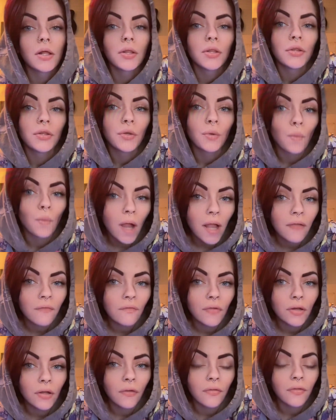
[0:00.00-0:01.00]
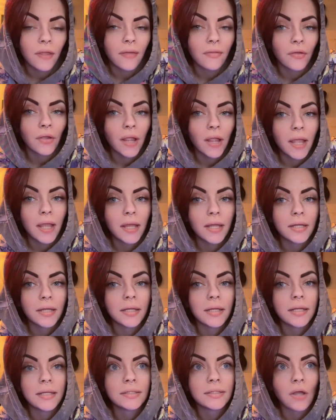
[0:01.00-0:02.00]
The wyvern, on the other hand,
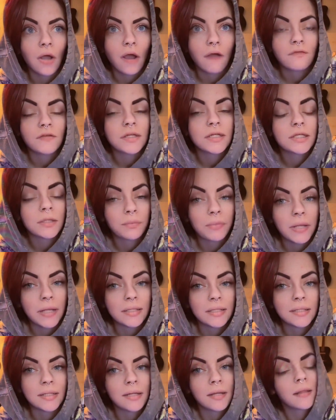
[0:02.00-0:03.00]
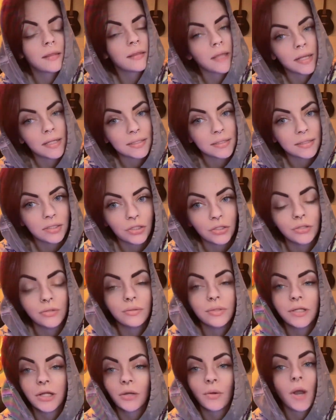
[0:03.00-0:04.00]
is often depicted, thanks to,
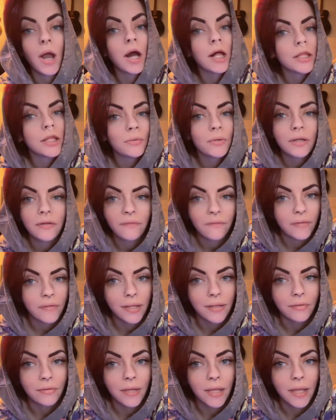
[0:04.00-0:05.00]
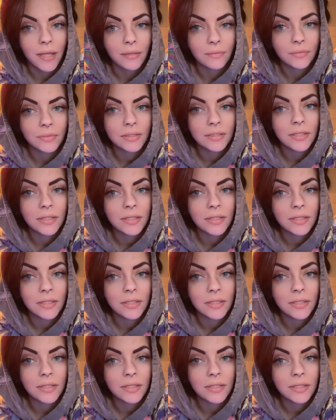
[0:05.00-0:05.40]
Hollywood and video games,